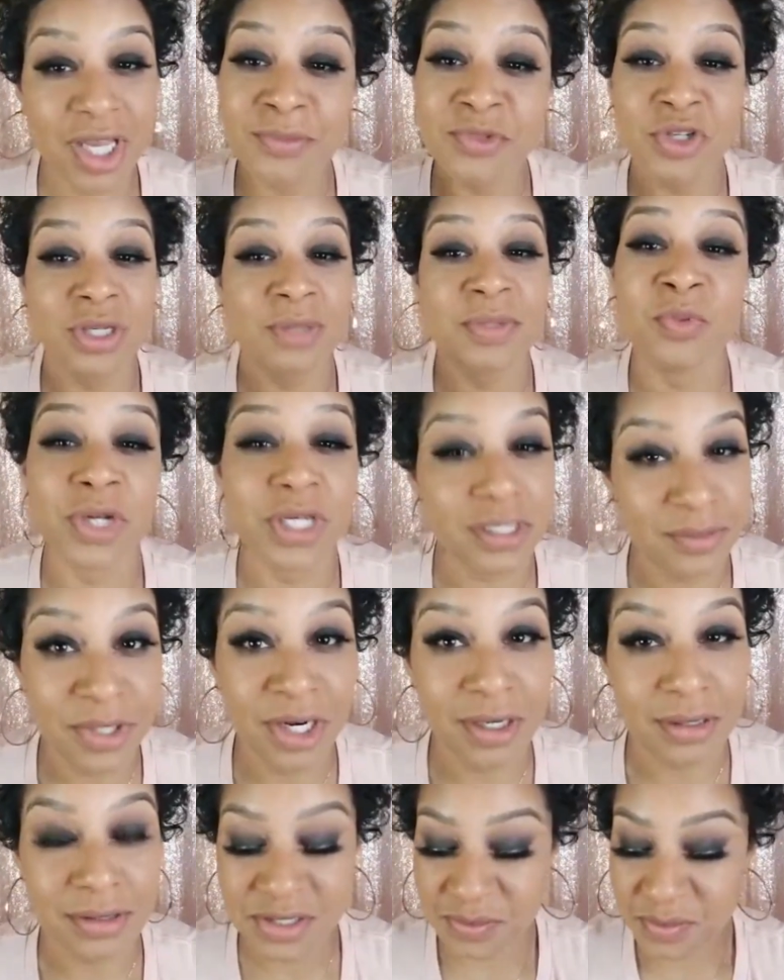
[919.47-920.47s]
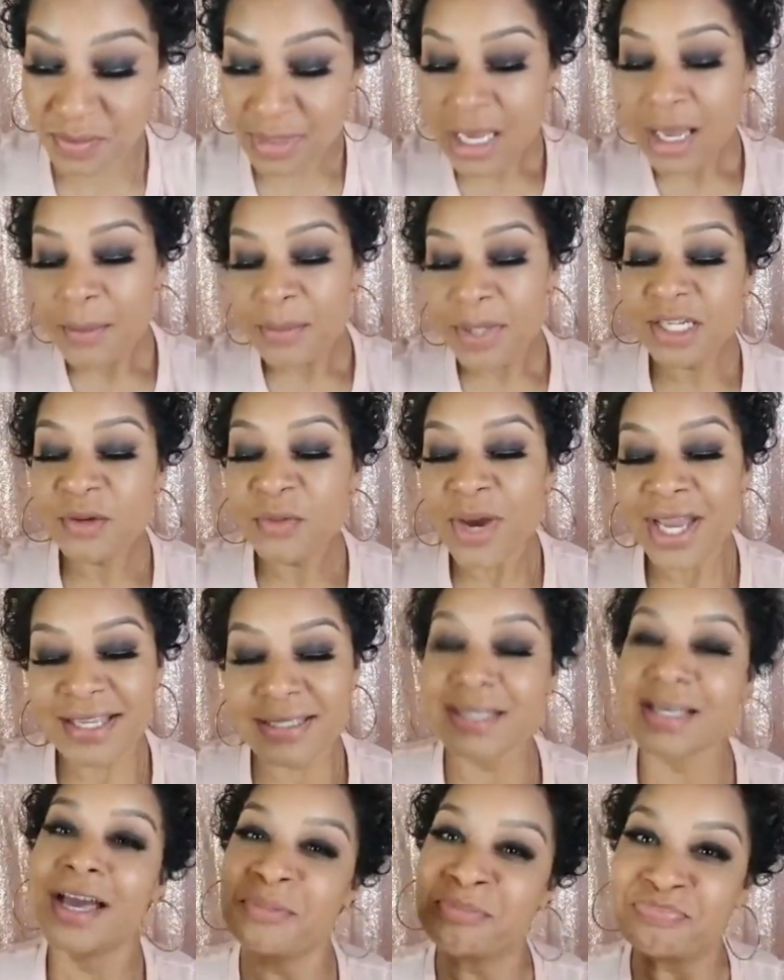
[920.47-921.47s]
I'm trying to be one of them girls. But
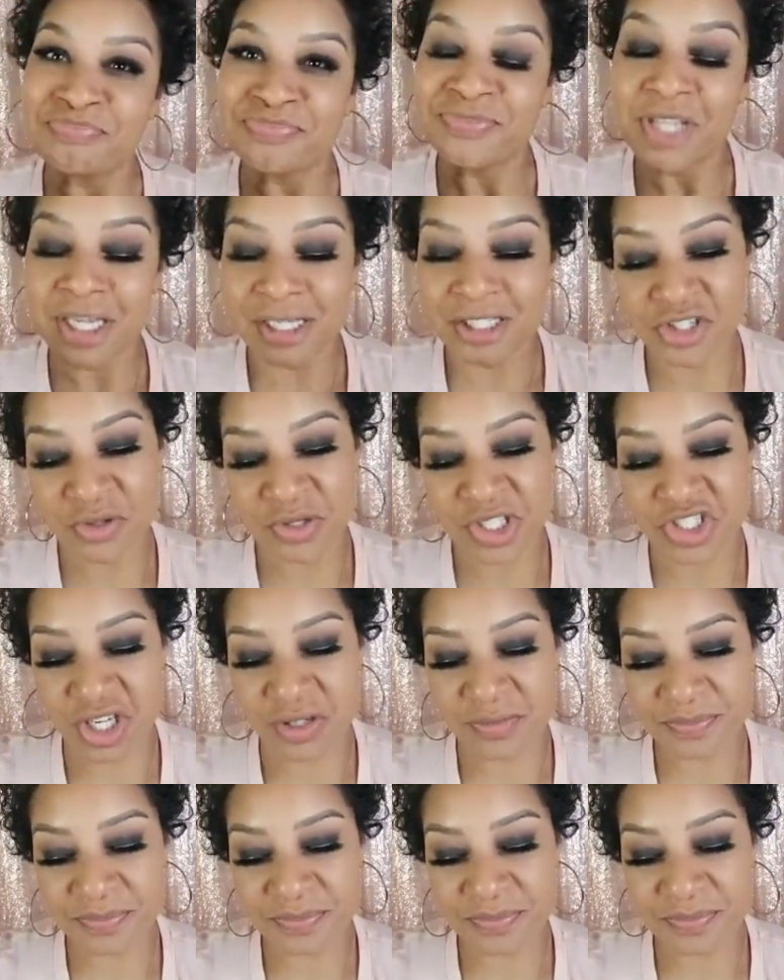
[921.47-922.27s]
anyways, jokey joke.